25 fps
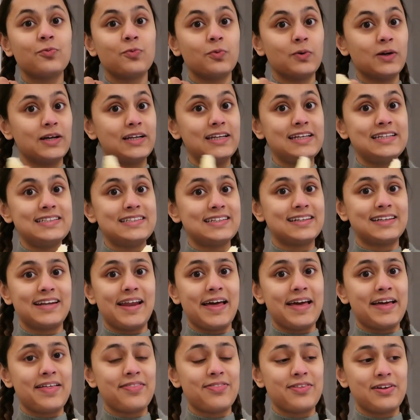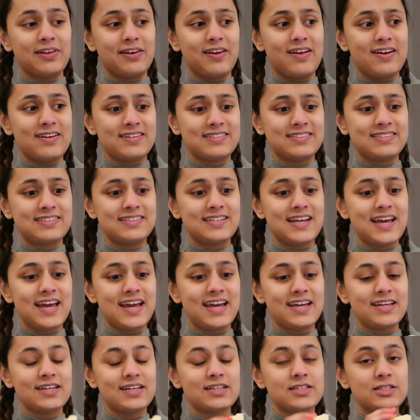really didn't like the class
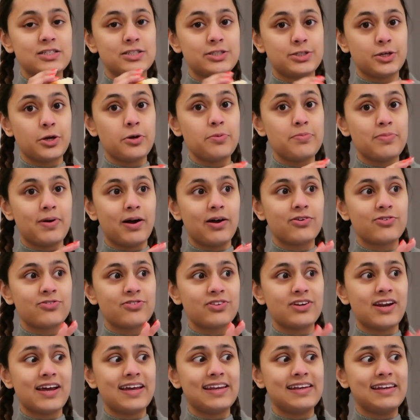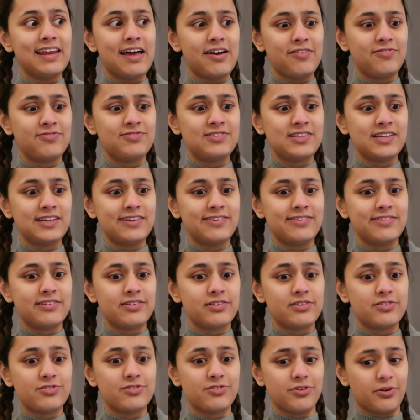today so much that I left it
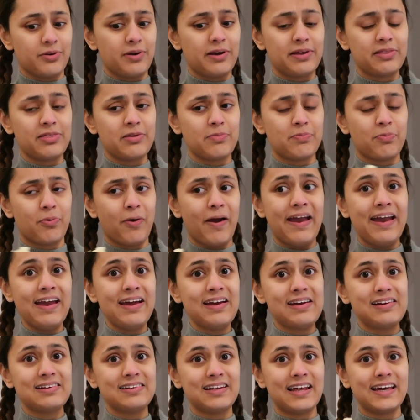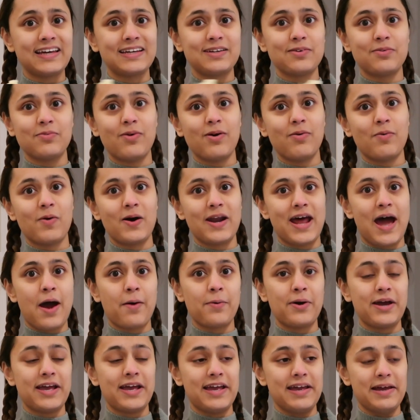during the break, like 1
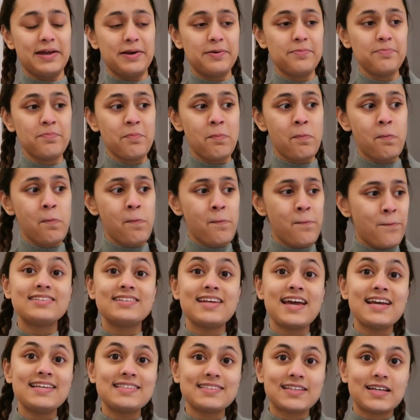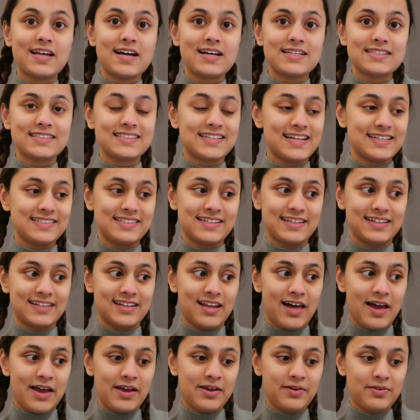hour in. Today's class that I didn't
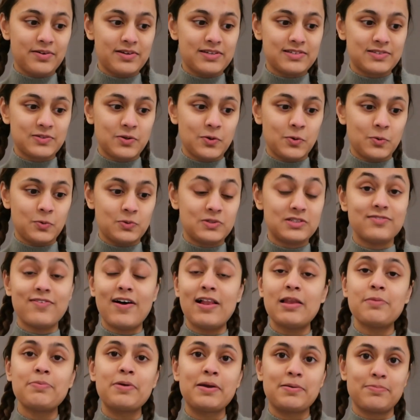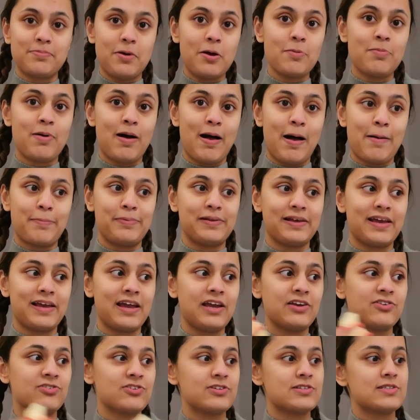like is called Developing Mobile
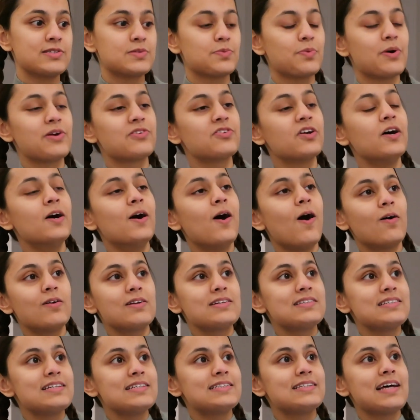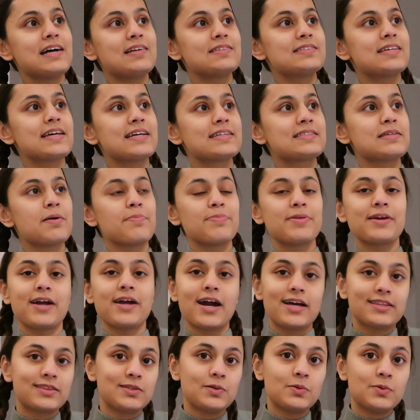Applications, which honestly sounds like something
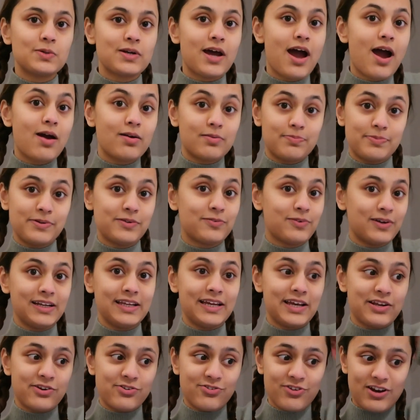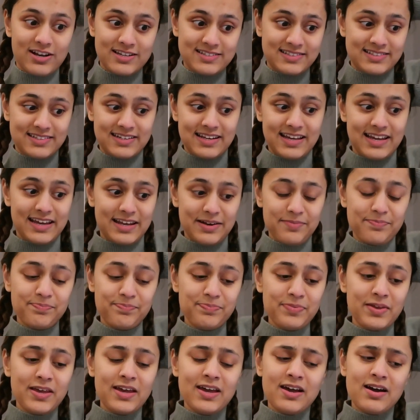I thought I would be really interested
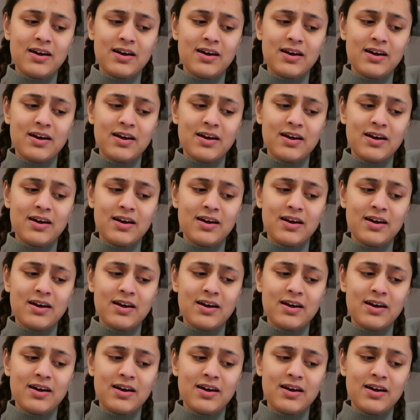in.